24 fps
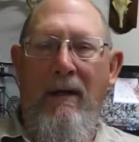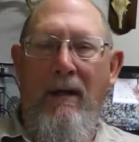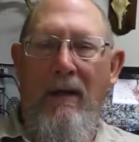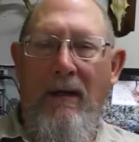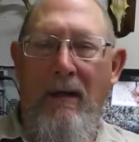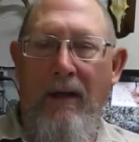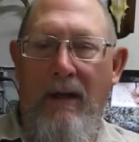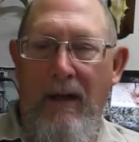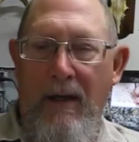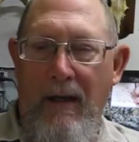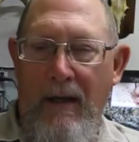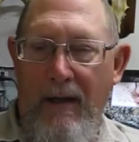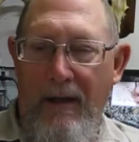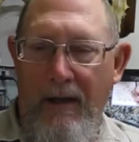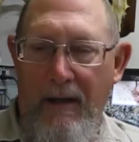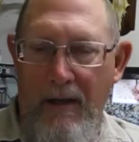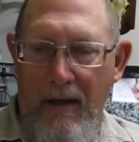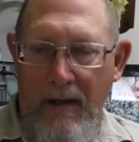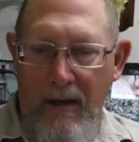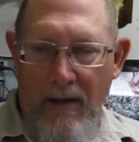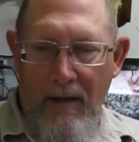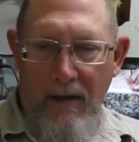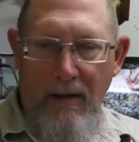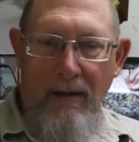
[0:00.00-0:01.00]
and
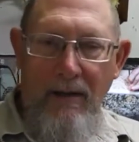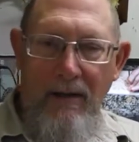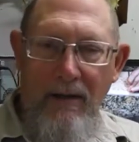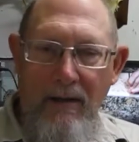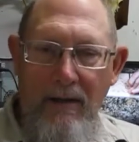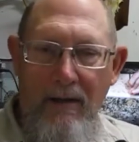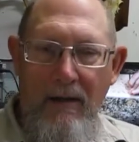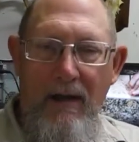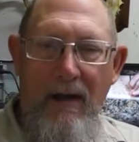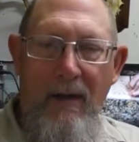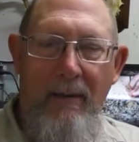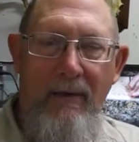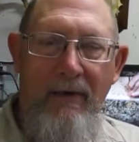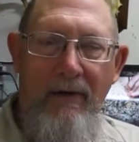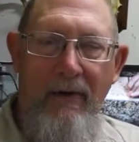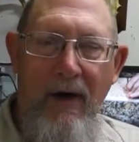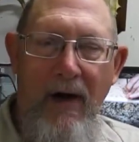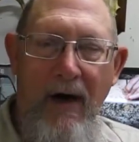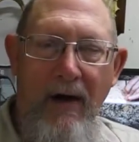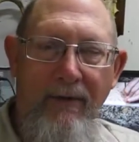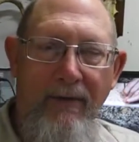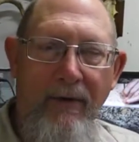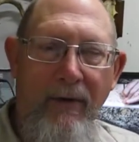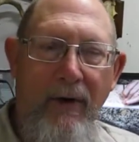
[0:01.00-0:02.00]
I've been
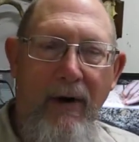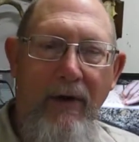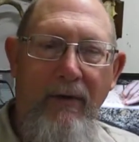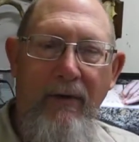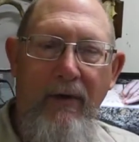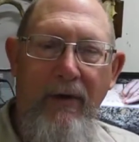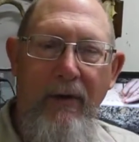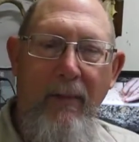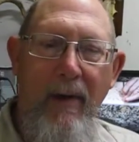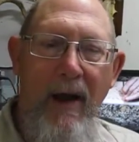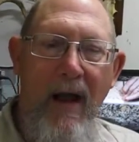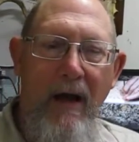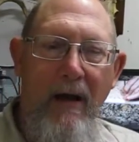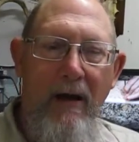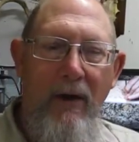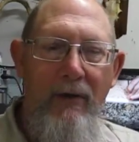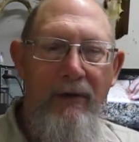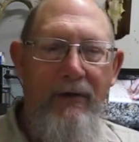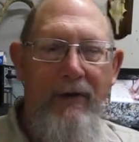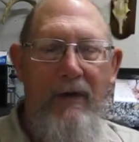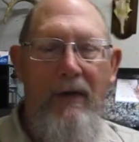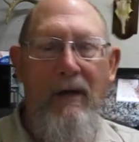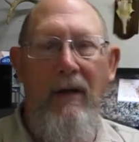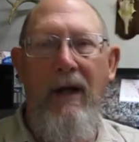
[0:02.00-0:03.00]
trying a few different tobaccos
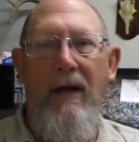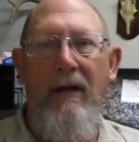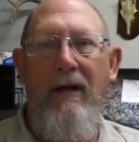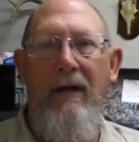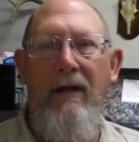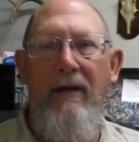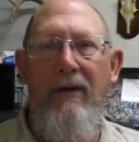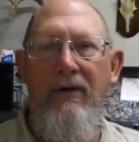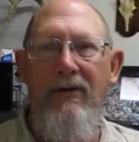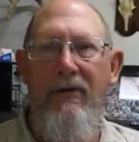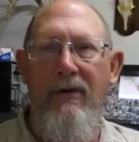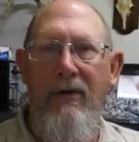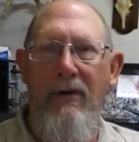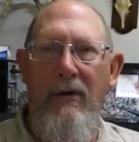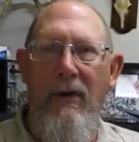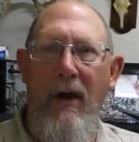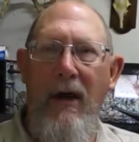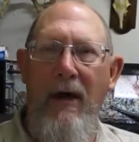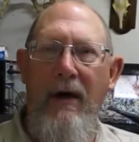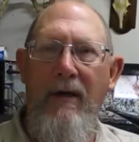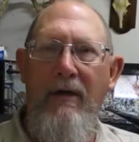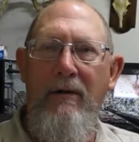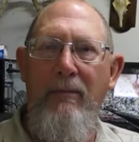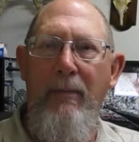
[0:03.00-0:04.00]
here lately just to try
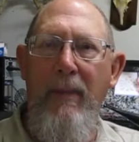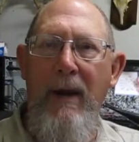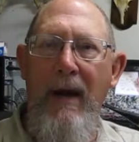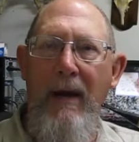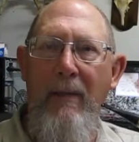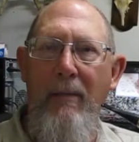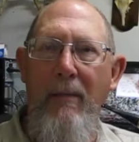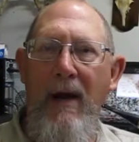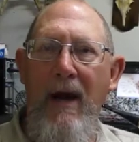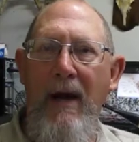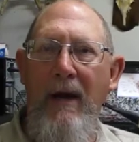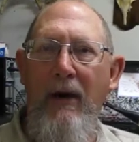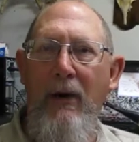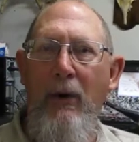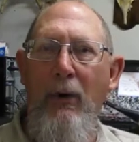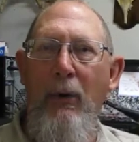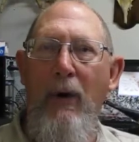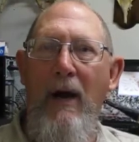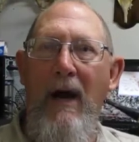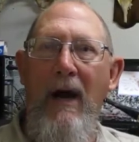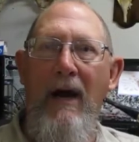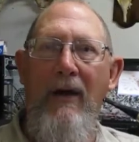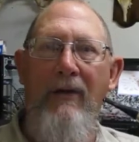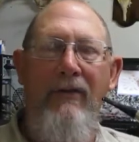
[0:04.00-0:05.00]
and expand my
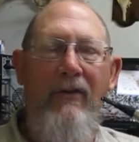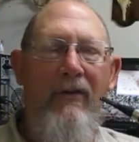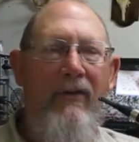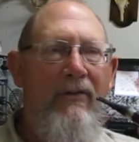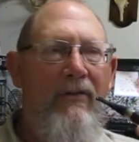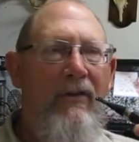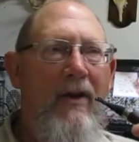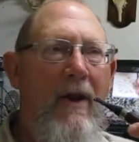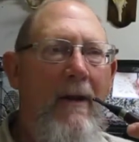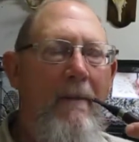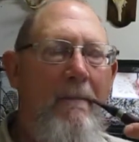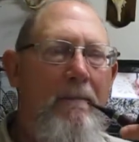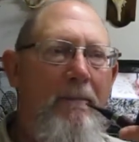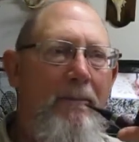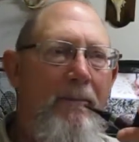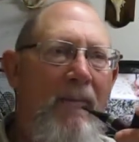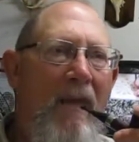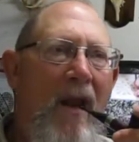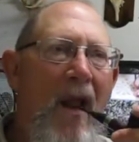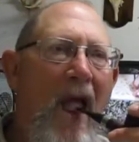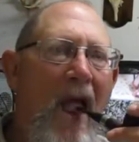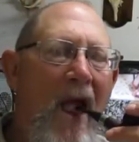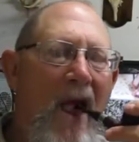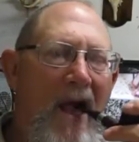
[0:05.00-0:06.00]
horizons,
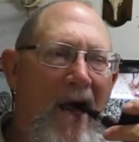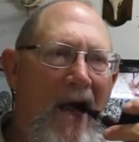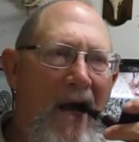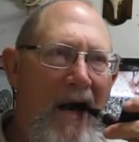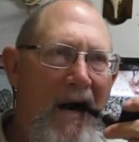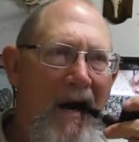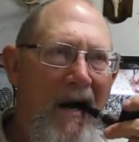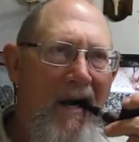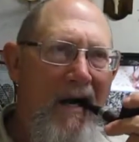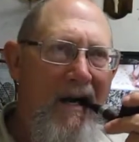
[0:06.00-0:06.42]
and